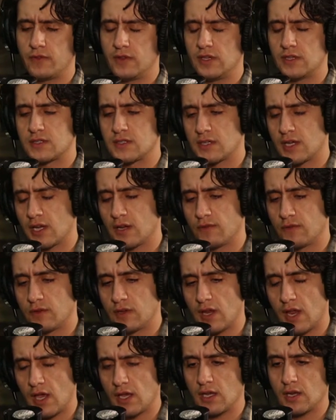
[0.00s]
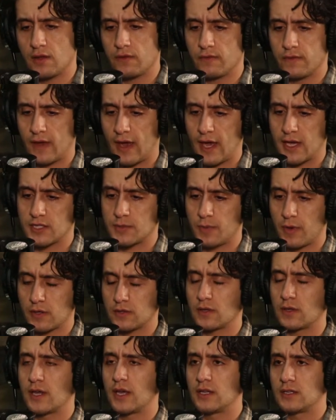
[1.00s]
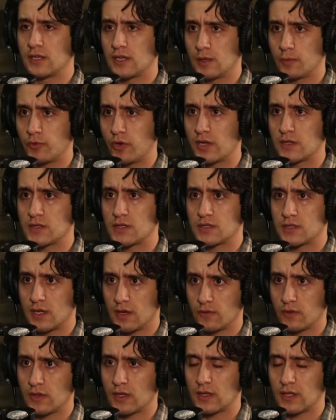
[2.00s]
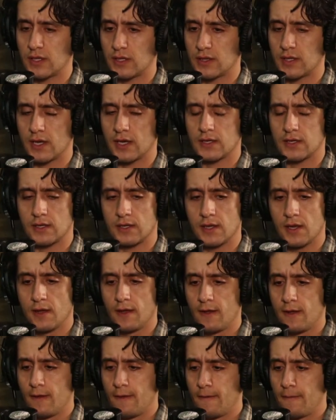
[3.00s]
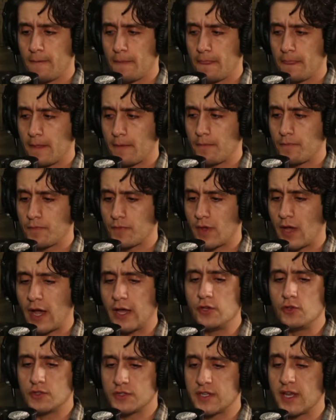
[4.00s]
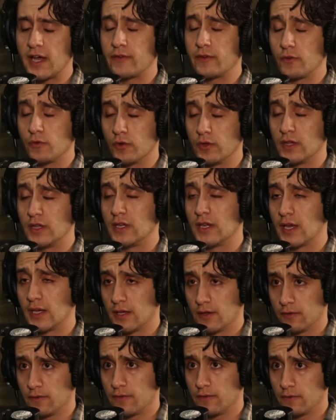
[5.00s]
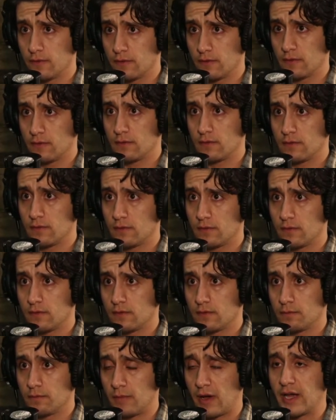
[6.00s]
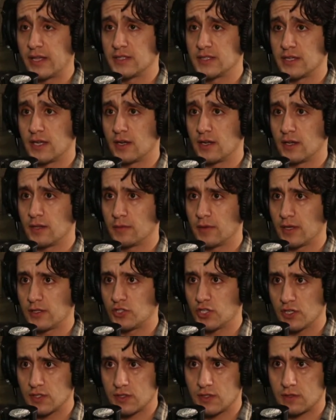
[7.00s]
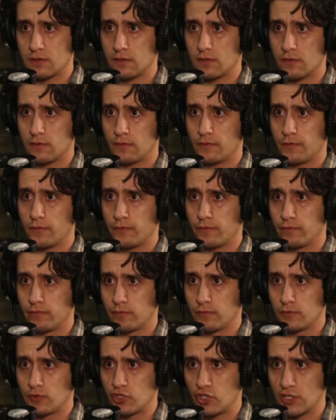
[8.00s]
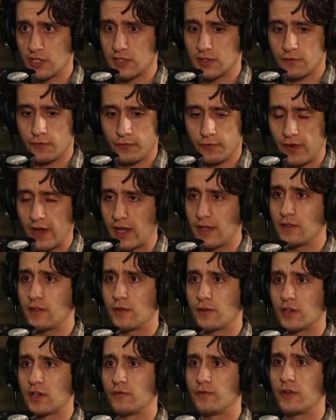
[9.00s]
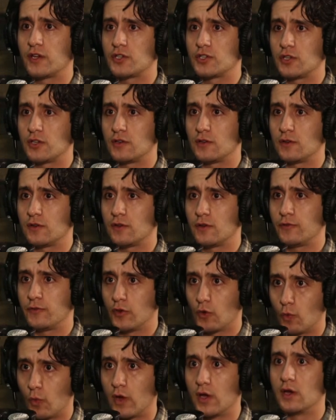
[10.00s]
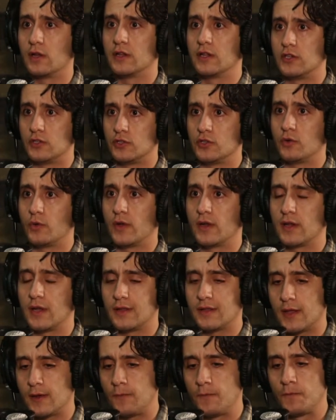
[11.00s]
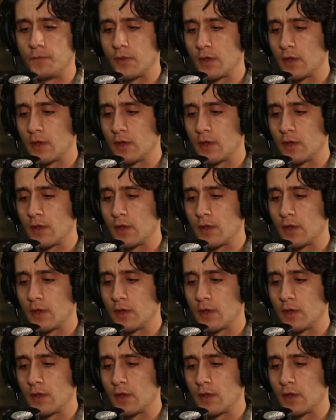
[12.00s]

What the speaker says: this kind of negative aspect on antidepressants and everything like that. And I used to have a really negative mindset on, like, just find the conviction of your will and do it. And then